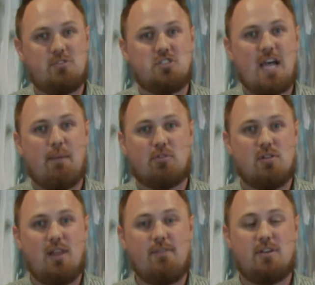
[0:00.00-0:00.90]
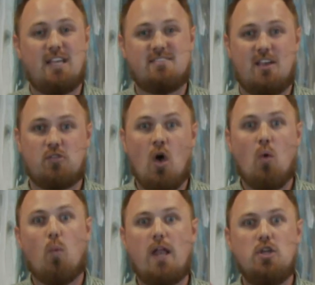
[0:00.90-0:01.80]
in chapter 11, he says,
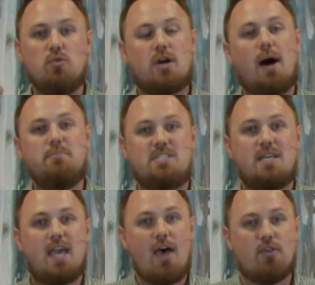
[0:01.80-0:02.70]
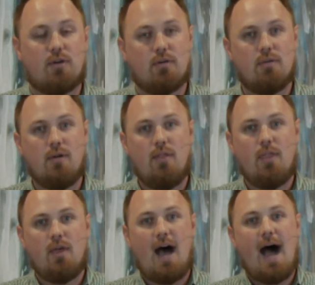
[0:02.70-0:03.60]
when you come together,
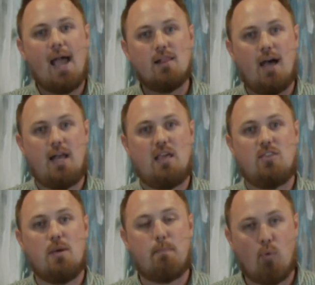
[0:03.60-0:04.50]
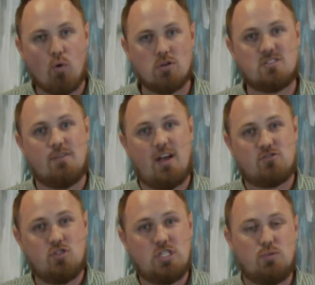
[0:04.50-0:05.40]
highlighting the importance of us
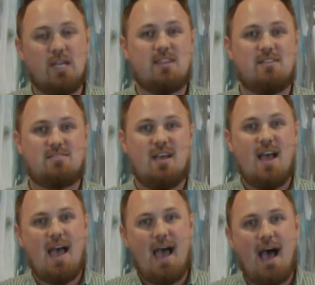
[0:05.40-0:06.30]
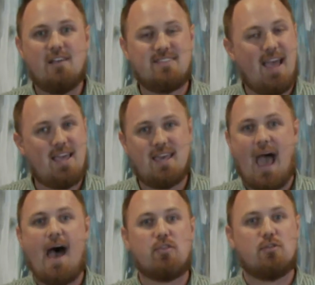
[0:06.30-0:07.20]
doing this as a
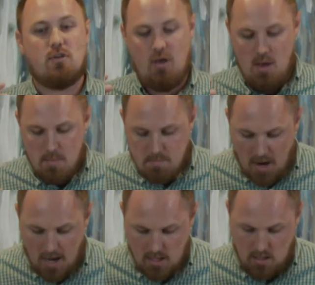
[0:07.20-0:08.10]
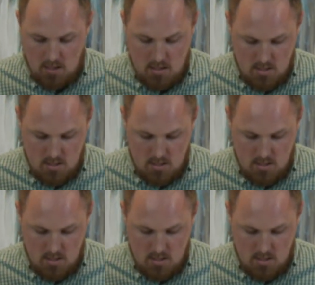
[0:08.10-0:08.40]
gathered body.